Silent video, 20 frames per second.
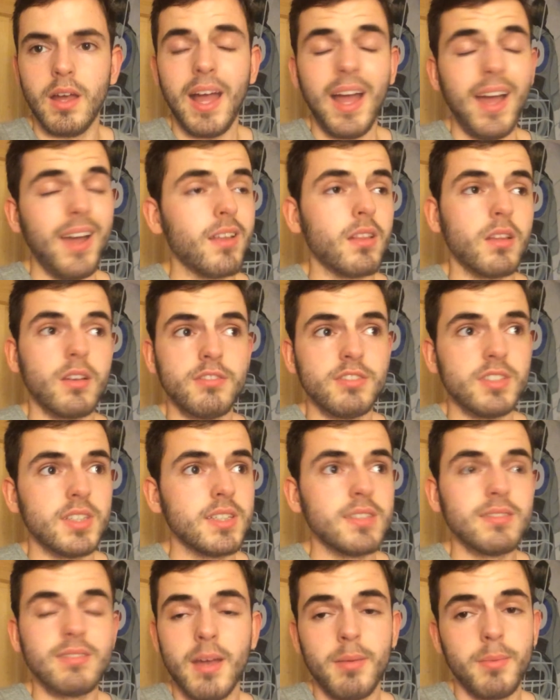I love
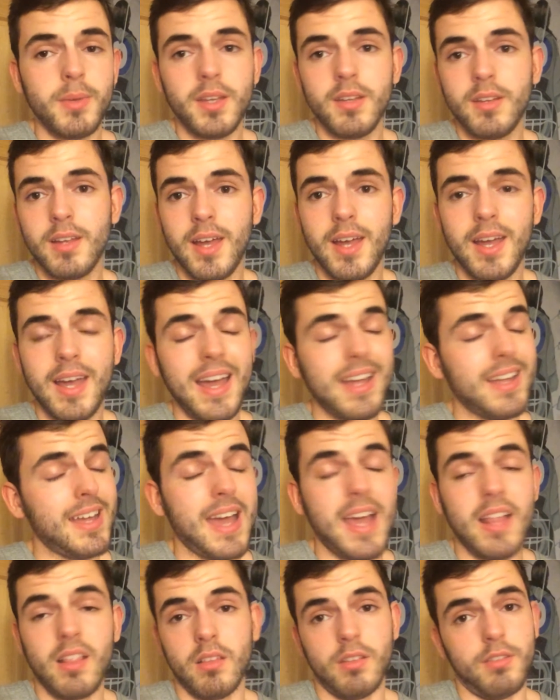it. I mean,
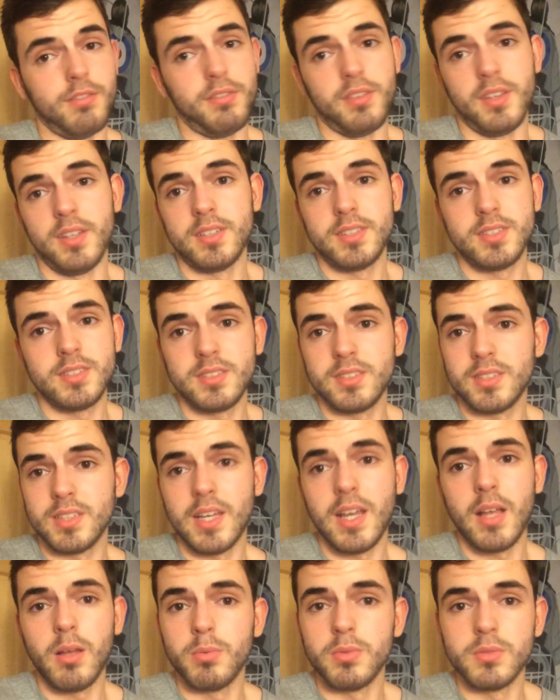I love this
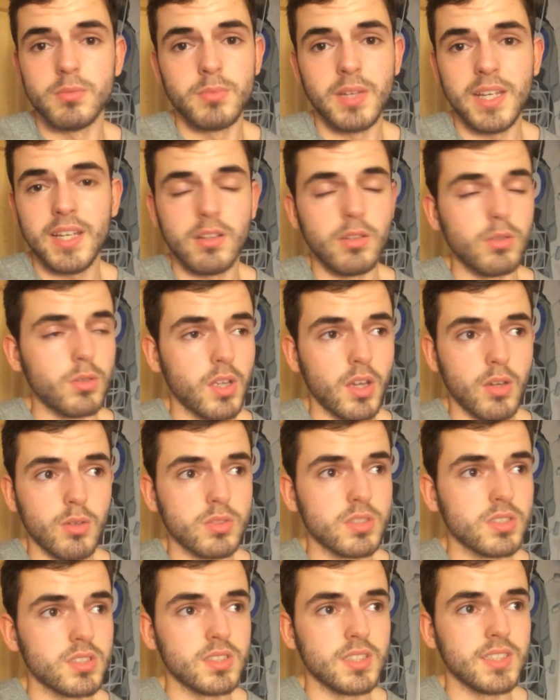album.
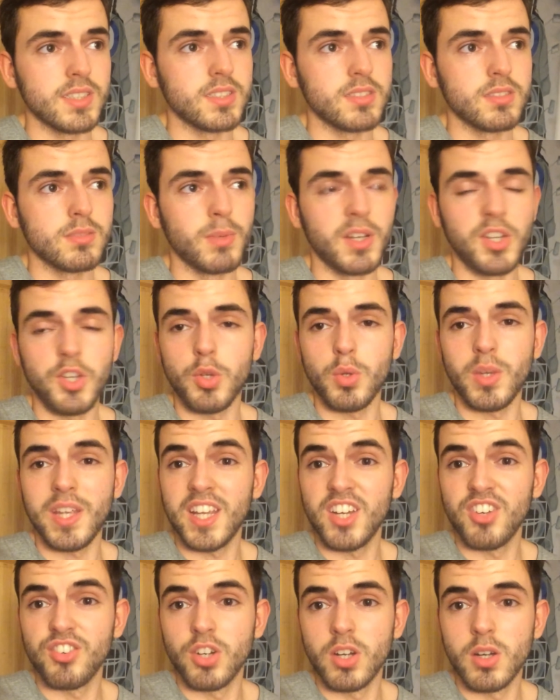Iglooghost is my new
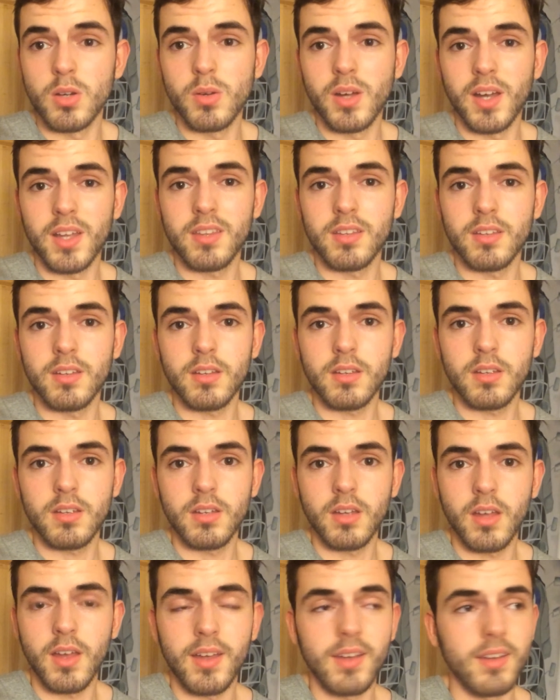hero, I
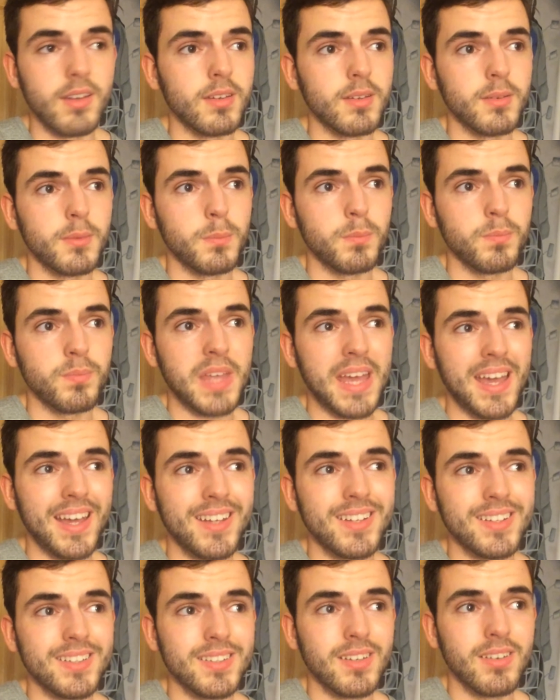think.
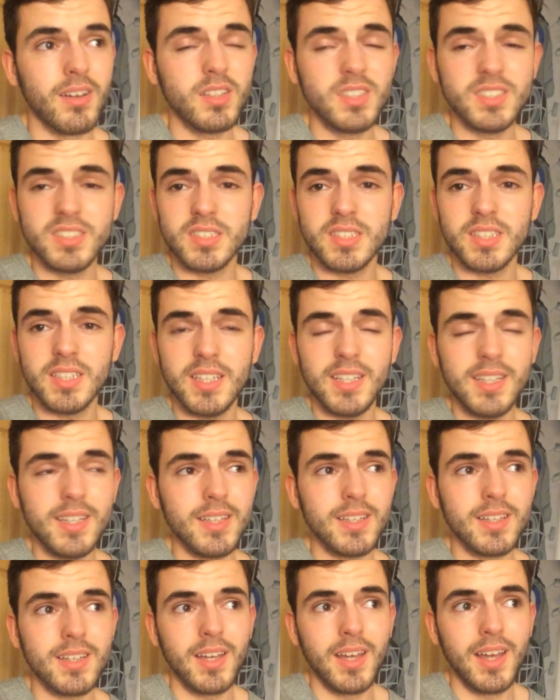And
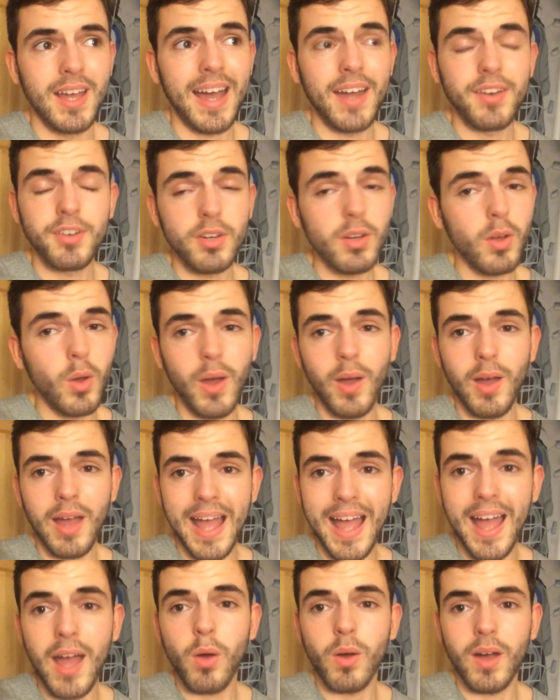honestly, I don't know
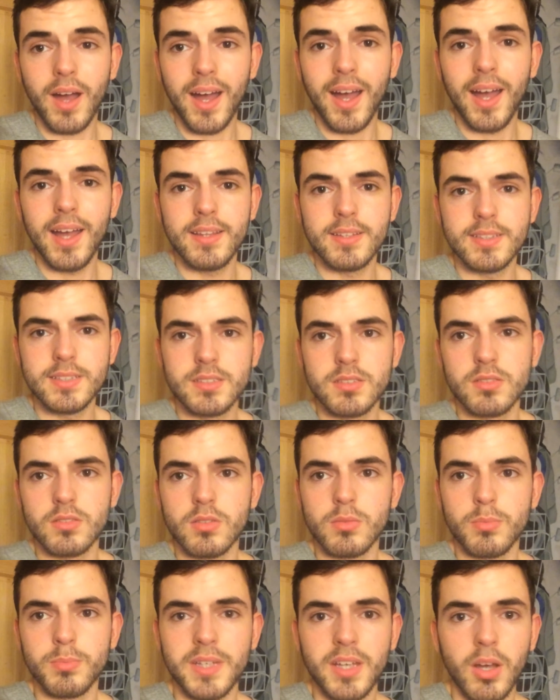how high this
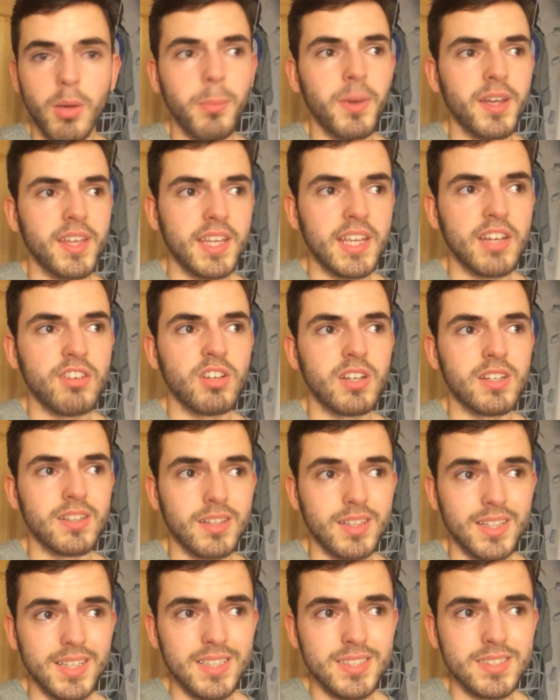will be on my
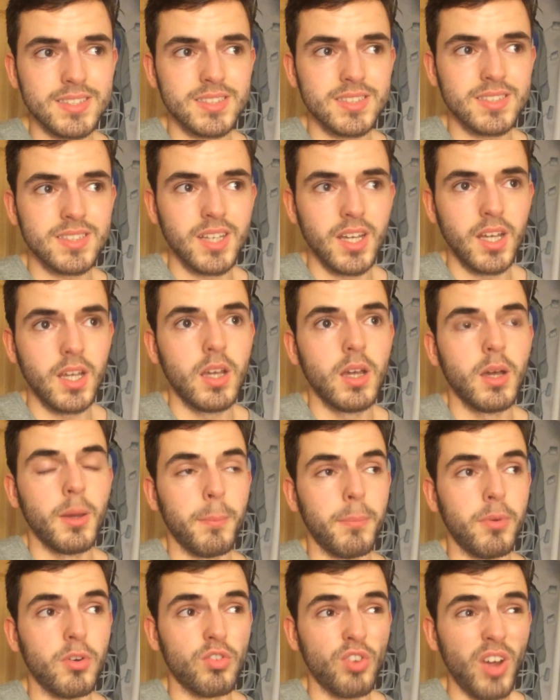year-end list.
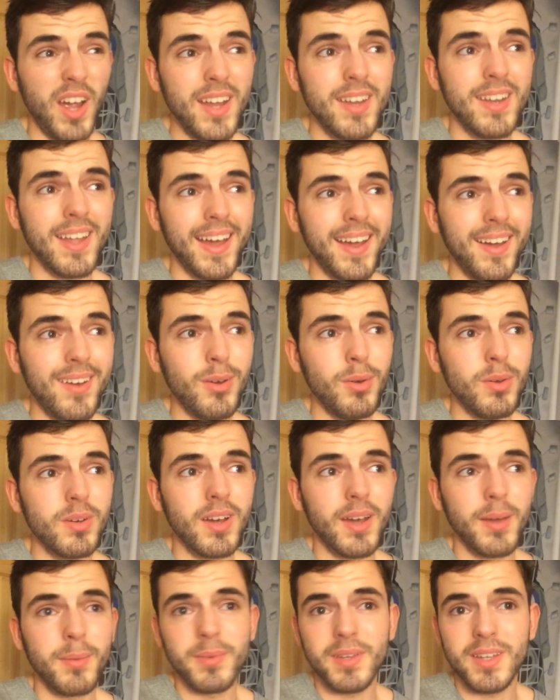But right now,
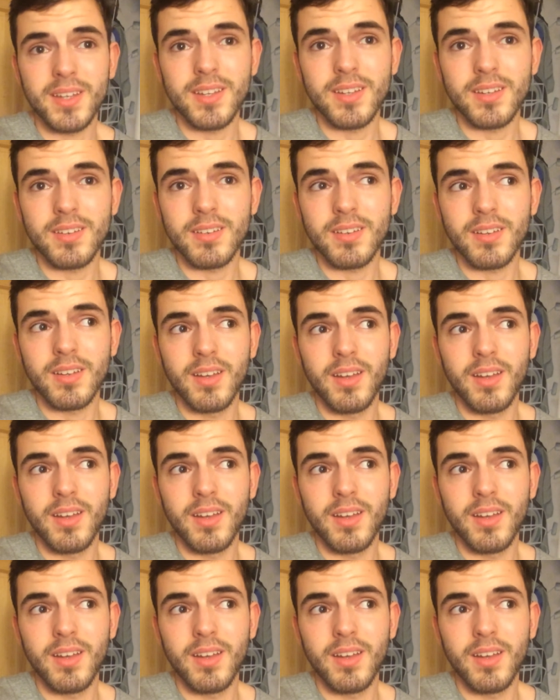I mean,